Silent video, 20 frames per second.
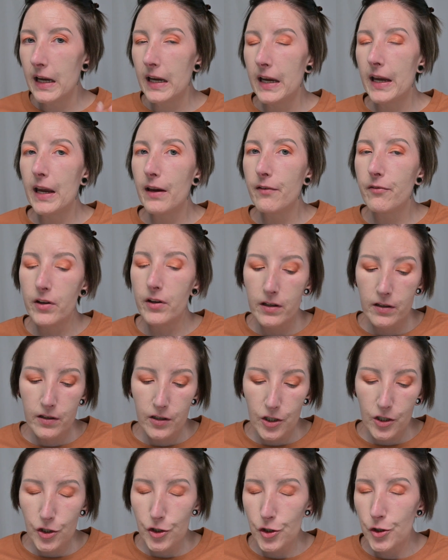Even
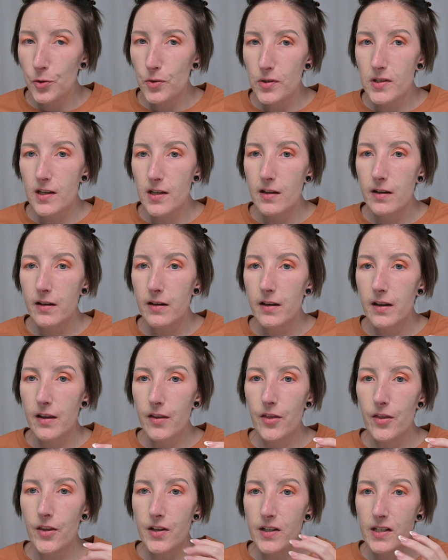using
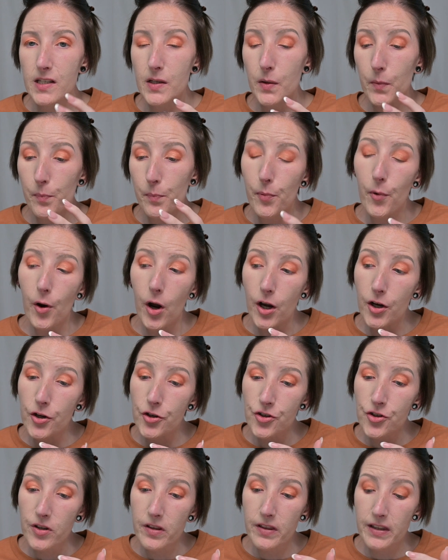this
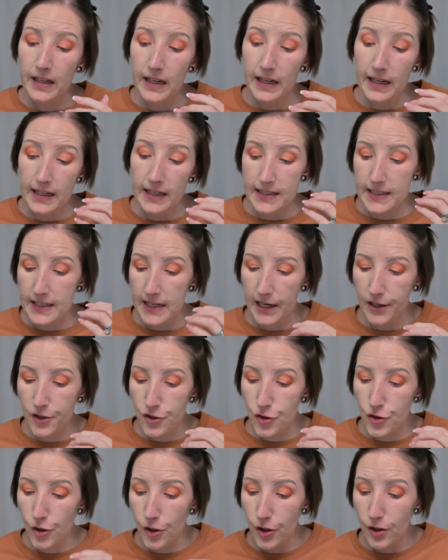brush, the
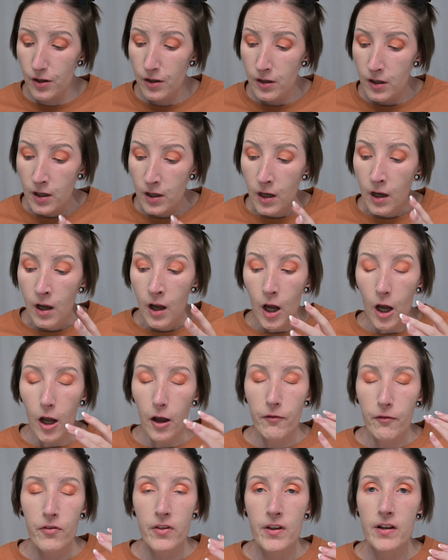texture
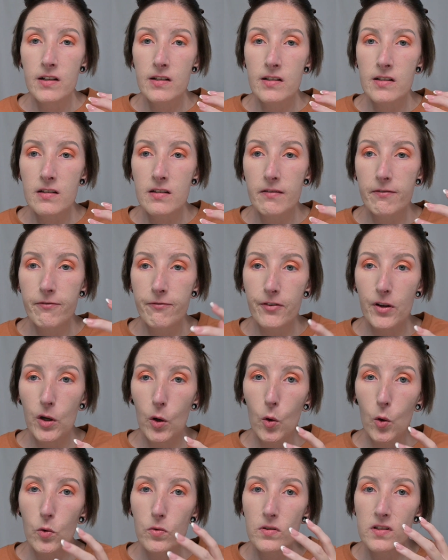of this
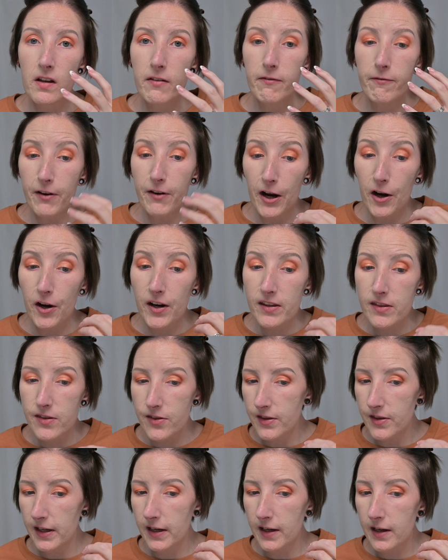feels very
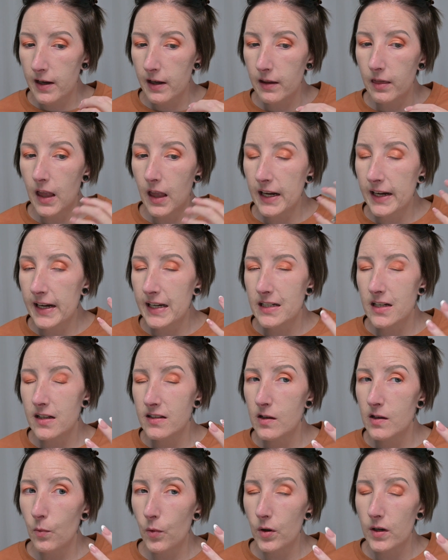thick, like it
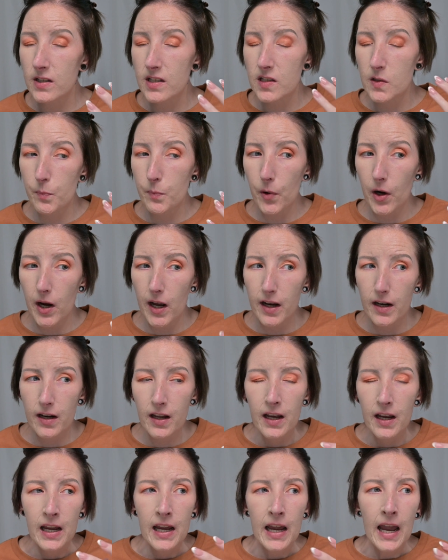doesn't want to spread.
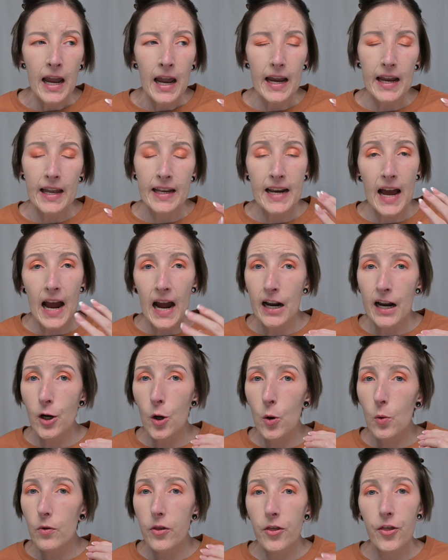And I
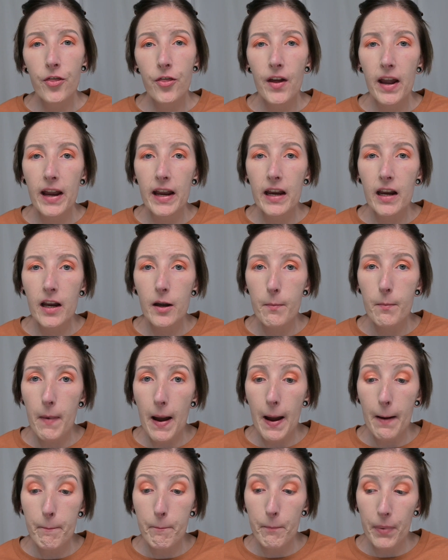don't think
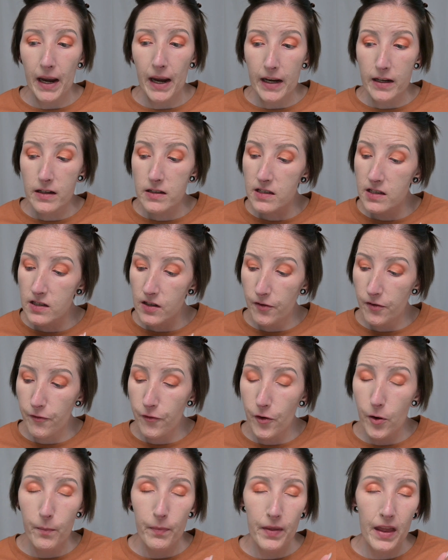my base
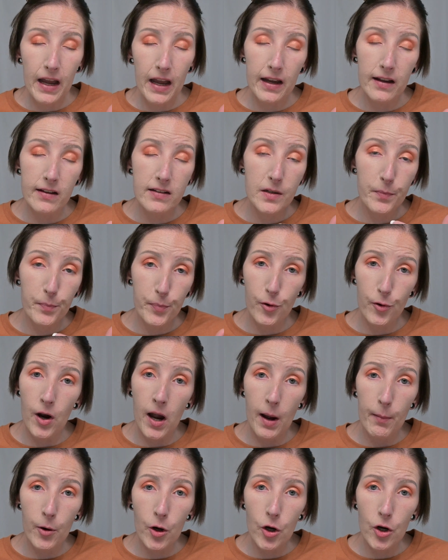from that
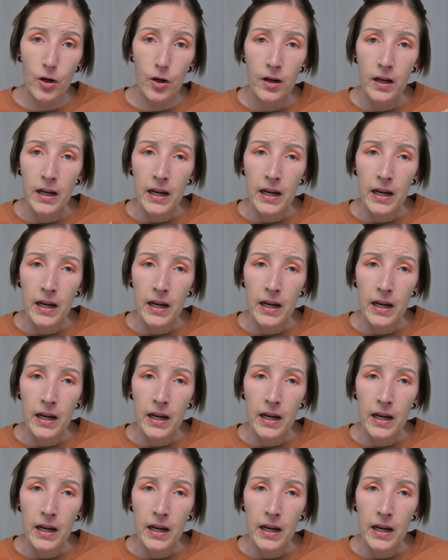primer,